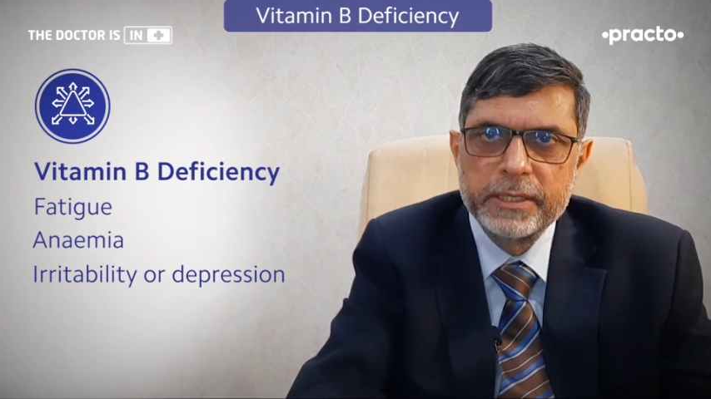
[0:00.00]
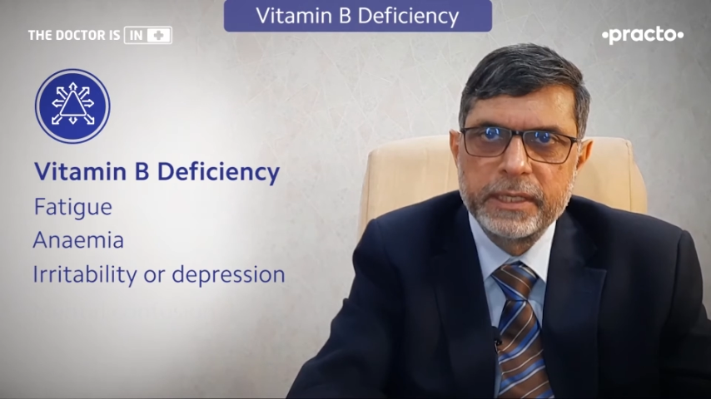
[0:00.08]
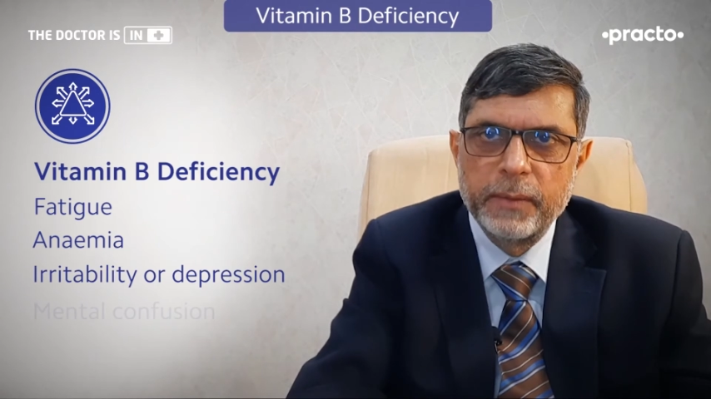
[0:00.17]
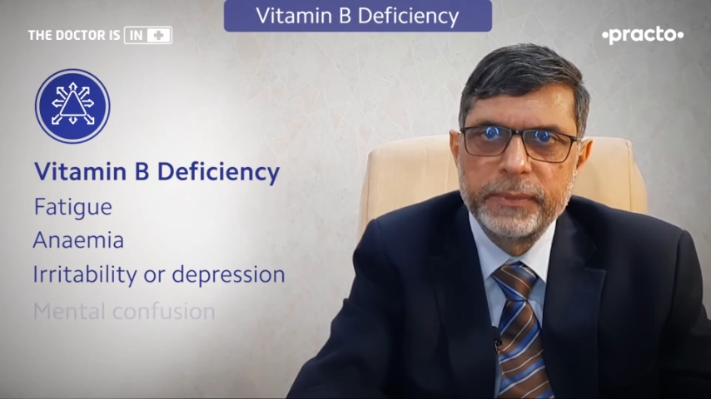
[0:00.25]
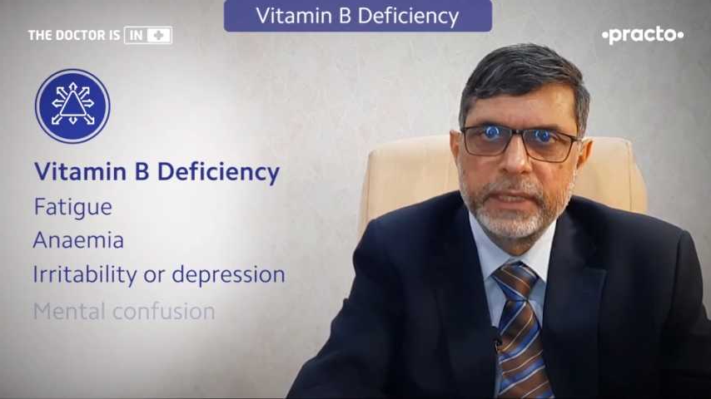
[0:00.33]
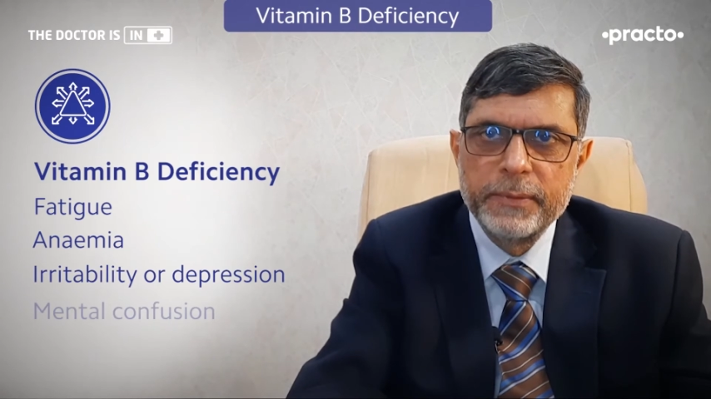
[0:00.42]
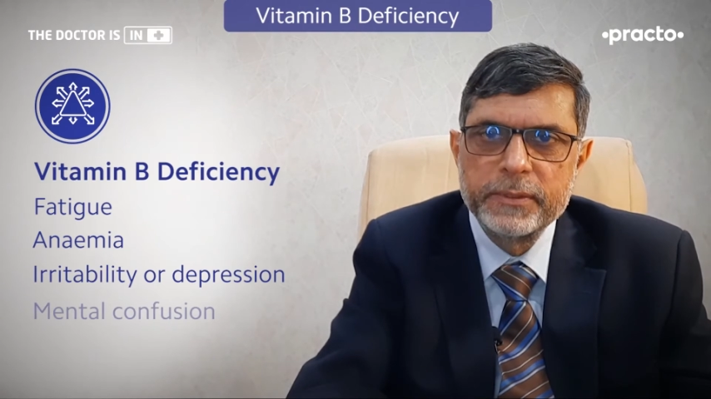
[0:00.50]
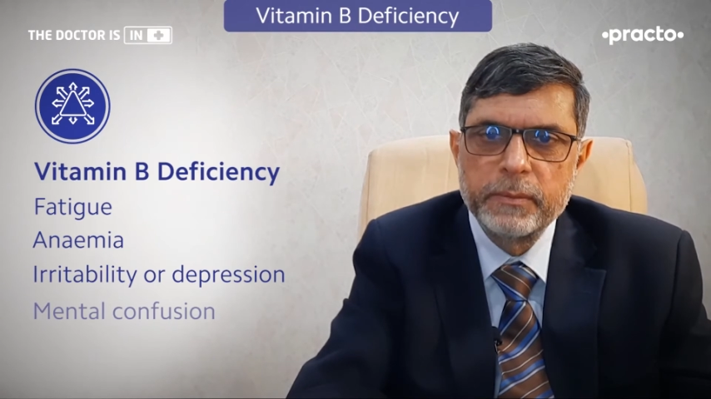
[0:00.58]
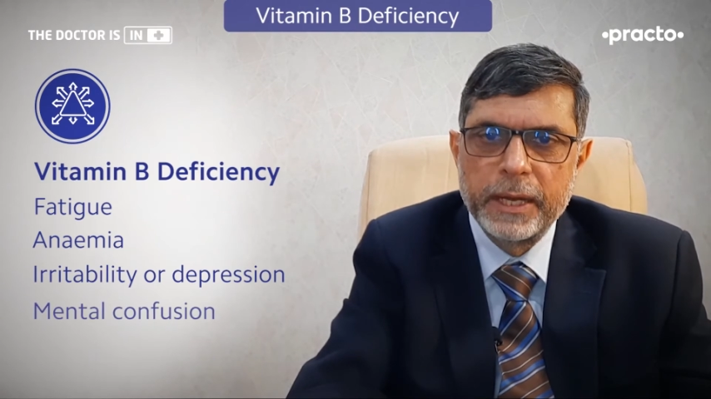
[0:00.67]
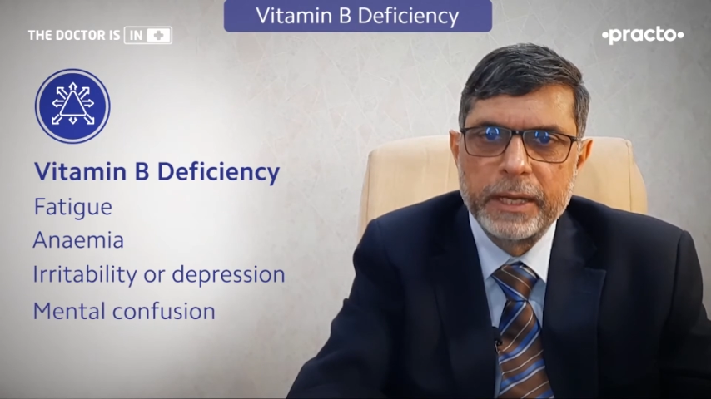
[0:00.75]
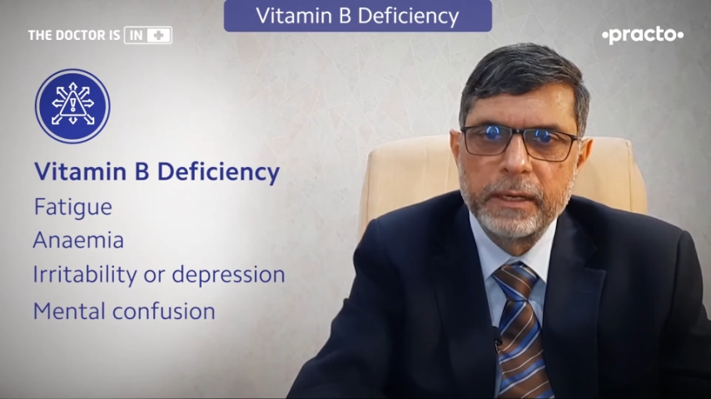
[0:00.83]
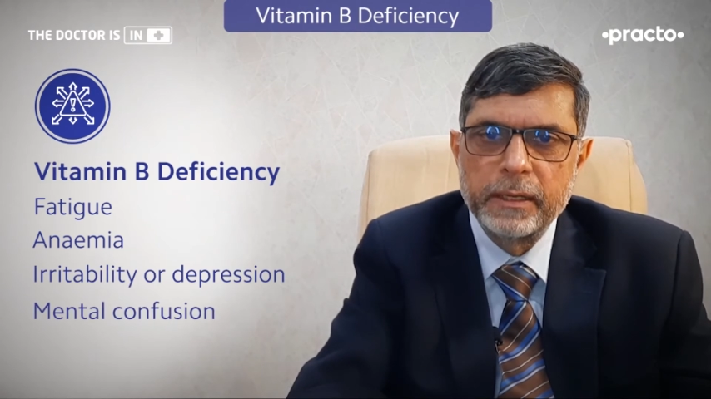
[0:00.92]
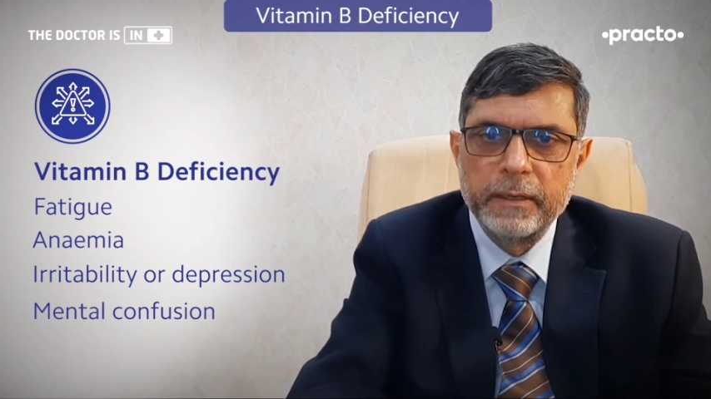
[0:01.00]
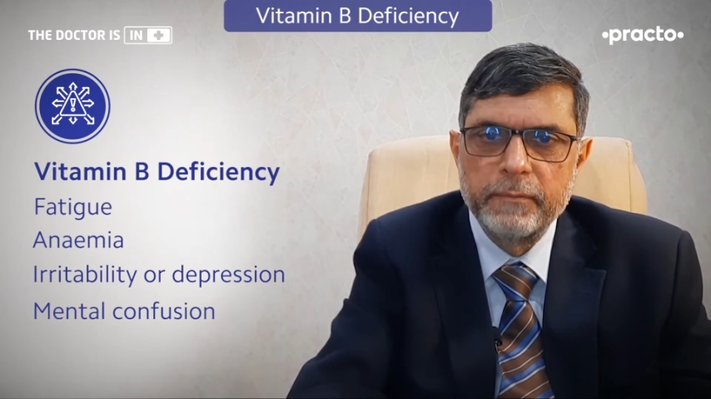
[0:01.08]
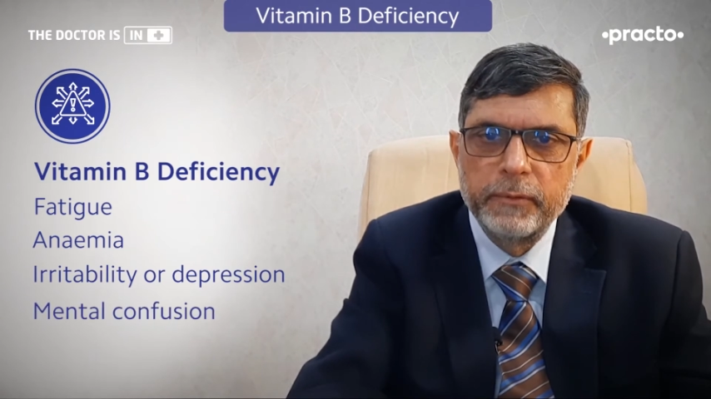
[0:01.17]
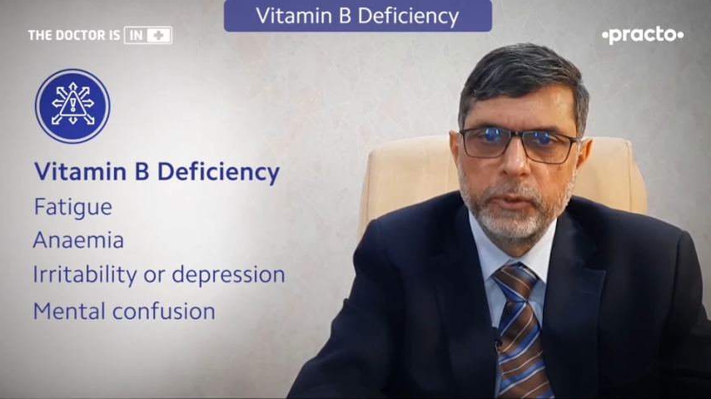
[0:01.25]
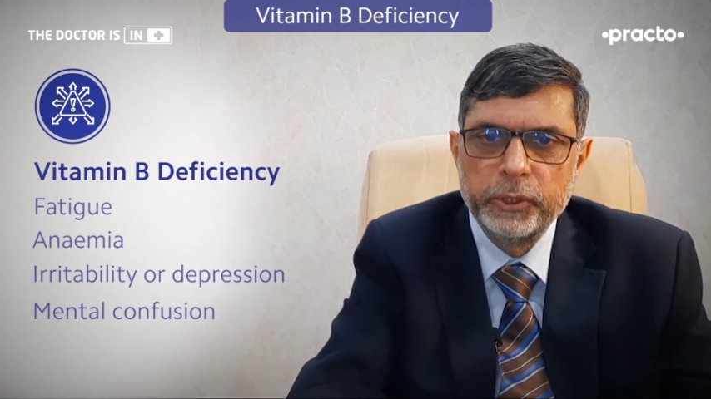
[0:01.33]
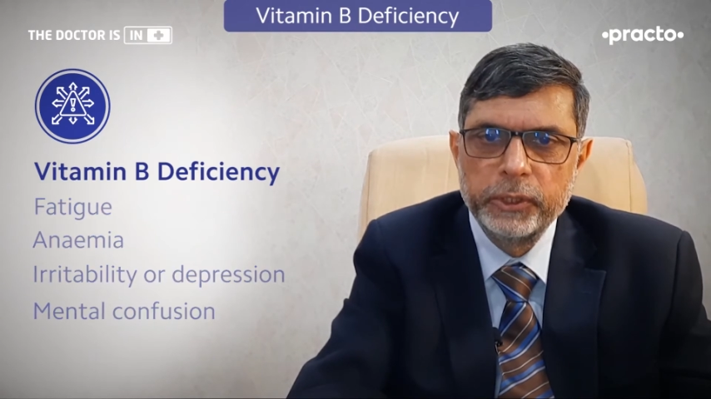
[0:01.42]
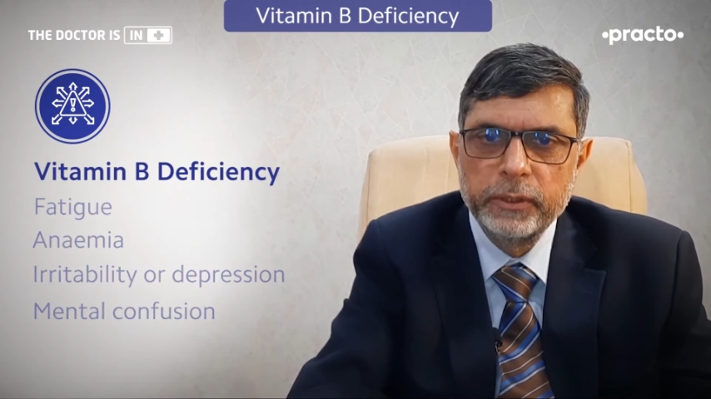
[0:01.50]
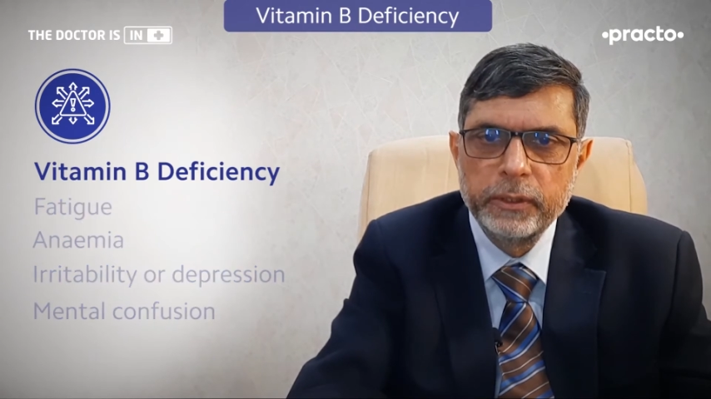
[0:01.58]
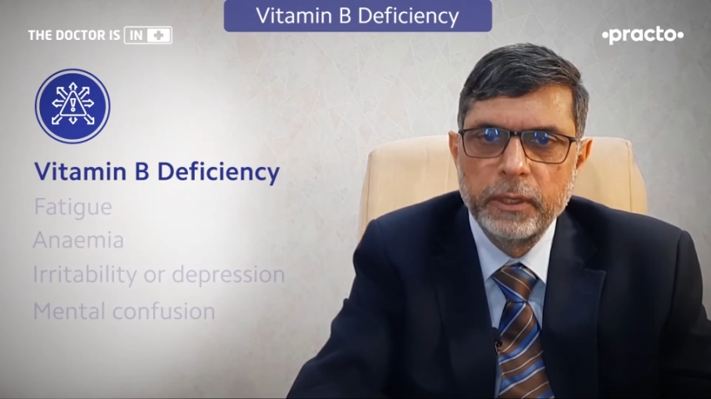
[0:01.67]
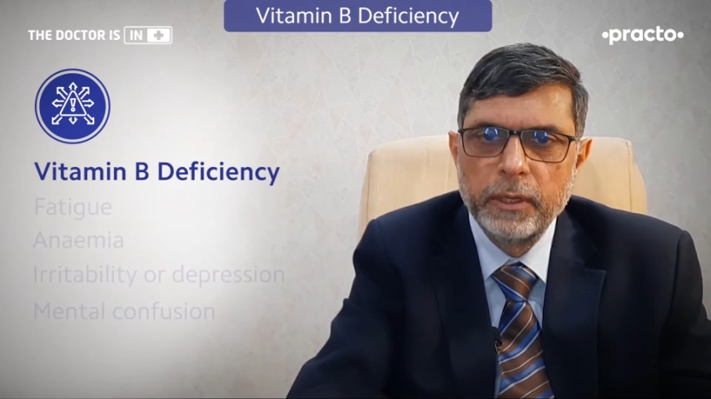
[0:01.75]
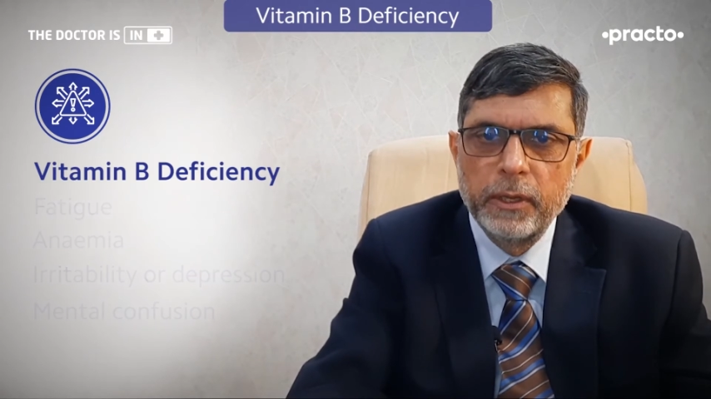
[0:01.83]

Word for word: sometimes mental confusion,